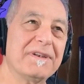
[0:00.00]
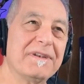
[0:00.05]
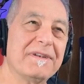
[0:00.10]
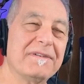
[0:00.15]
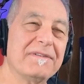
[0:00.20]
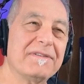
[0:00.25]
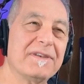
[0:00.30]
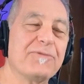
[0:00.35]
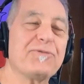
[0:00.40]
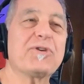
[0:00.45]

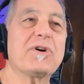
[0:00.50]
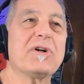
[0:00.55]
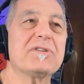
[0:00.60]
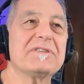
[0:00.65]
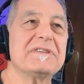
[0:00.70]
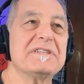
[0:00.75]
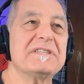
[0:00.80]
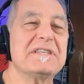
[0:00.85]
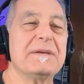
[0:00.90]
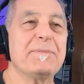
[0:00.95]

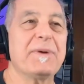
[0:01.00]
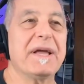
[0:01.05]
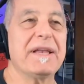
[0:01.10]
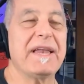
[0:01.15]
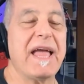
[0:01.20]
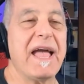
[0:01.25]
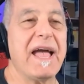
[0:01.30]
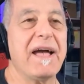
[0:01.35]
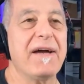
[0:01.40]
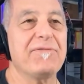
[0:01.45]
difficulties he might
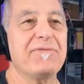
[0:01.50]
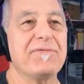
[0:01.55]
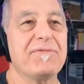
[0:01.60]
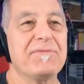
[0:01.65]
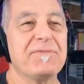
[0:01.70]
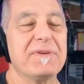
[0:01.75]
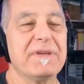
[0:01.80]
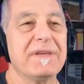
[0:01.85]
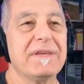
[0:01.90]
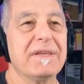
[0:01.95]

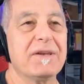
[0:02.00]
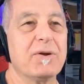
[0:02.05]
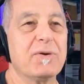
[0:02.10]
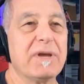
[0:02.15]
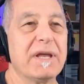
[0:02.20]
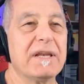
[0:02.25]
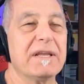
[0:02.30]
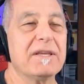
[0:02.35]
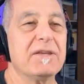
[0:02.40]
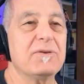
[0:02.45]
have,
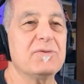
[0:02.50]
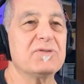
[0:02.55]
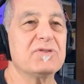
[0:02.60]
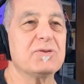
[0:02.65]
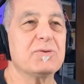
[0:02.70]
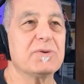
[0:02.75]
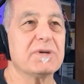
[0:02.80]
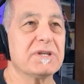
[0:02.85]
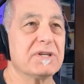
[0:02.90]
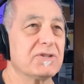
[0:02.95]
getting
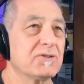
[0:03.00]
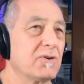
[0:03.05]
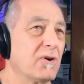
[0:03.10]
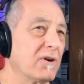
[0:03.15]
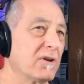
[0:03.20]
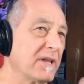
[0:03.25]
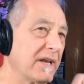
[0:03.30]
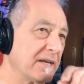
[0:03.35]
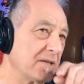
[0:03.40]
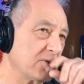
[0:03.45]
used to a
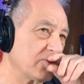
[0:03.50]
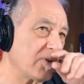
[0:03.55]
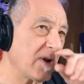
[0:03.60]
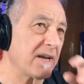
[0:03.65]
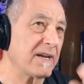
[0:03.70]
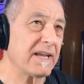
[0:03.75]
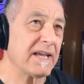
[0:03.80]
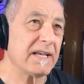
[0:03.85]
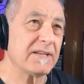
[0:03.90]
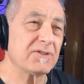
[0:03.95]
guitar like a
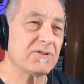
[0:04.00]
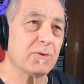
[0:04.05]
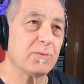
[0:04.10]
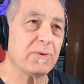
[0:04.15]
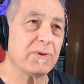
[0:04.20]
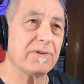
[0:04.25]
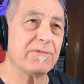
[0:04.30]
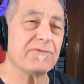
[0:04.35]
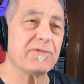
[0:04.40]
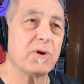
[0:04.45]
Stratocaster
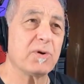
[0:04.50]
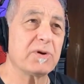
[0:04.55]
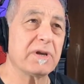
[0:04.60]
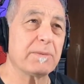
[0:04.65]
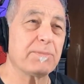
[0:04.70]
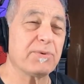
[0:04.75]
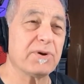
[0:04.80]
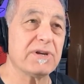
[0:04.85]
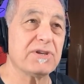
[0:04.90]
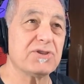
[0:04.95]
with a
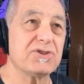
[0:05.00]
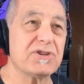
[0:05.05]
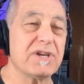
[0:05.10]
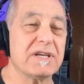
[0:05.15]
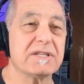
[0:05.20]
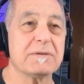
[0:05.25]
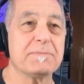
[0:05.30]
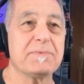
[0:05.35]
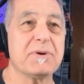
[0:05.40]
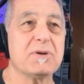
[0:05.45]
floating bridge,
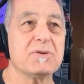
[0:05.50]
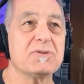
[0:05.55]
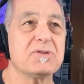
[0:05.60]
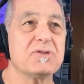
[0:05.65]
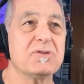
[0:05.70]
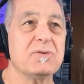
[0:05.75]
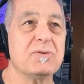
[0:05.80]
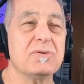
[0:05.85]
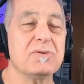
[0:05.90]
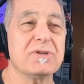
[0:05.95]
as
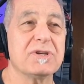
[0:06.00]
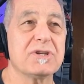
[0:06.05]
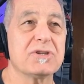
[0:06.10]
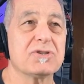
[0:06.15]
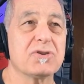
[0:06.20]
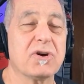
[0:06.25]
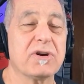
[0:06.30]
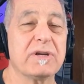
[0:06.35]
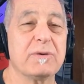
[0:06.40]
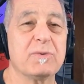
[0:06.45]
opposed to the
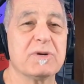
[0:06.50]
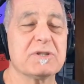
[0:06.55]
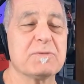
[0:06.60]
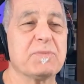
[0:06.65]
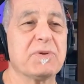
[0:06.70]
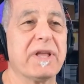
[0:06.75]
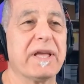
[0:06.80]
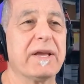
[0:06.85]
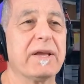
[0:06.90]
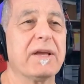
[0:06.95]
guitar he was
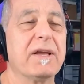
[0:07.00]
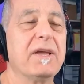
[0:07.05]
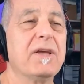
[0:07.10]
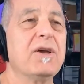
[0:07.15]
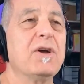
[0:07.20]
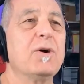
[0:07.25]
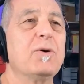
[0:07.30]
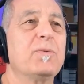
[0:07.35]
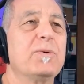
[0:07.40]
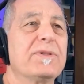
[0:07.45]
playing
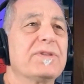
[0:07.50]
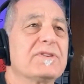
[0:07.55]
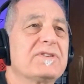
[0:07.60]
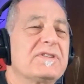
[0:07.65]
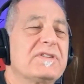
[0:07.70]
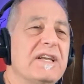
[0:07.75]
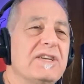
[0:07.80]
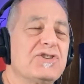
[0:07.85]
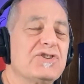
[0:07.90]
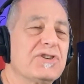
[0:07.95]
with a
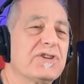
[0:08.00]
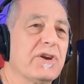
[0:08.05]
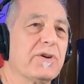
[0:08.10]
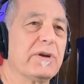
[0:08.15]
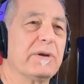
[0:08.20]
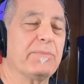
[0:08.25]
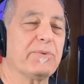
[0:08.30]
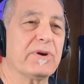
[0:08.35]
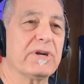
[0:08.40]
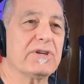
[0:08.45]

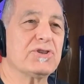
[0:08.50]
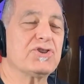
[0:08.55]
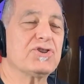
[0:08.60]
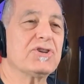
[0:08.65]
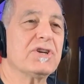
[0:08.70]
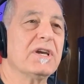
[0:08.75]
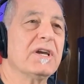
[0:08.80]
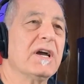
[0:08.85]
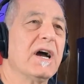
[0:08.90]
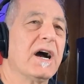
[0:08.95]
stationary
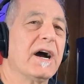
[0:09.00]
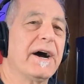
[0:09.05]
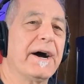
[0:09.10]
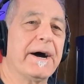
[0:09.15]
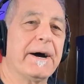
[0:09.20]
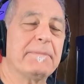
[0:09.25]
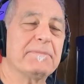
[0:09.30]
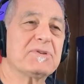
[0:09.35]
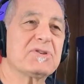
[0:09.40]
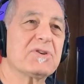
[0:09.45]
bridge.
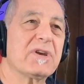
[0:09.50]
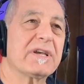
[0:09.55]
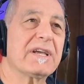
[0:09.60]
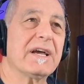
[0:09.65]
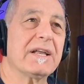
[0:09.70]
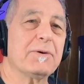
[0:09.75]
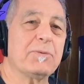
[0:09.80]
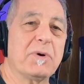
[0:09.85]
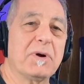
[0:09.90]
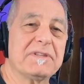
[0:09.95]
So I
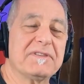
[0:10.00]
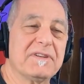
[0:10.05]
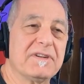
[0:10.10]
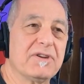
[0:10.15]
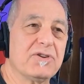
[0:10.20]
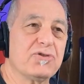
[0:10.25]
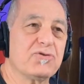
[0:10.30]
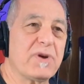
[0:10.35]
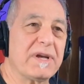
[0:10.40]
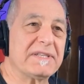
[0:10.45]
kind of wanted to
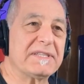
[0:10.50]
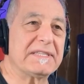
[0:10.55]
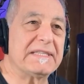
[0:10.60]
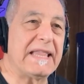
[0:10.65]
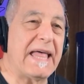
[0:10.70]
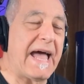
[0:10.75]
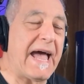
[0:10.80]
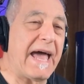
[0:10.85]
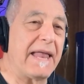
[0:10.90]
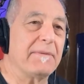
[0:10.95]
address
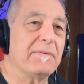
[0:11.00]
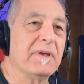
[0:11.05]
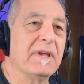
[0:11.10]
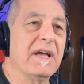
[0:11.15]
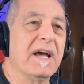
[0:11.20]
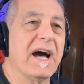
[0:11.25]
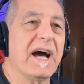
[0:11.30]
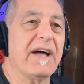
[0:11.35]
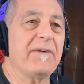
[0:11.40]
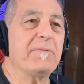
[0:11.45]
that.
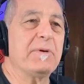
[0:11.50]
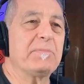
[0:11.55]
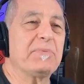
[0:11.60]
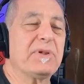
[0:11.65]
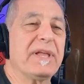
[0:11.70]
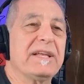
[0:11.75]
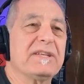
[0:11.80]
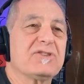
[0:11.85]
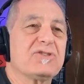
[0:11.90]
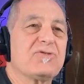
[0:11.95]
I've been
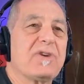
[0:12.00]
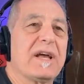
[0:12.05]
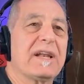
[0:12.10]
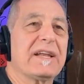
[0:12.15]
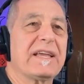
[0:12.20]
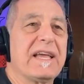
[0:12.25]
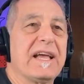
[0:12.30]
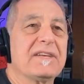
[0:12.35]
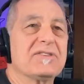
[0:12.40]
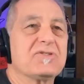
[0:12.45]
playing
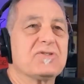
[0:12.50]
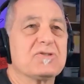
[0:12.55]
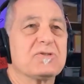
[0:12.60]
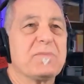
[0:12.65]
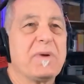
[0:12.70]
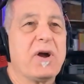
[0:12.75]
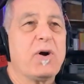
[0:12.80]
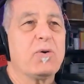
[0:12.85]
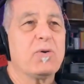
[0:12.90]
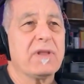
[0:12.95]
Stratocasters
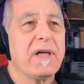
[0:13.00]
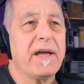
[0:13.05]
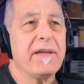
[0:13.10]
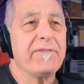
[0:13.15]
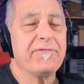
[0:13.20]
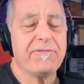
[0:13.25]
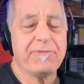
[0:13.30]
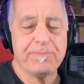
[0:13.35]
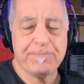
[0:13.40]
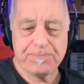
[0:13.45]
my whole life,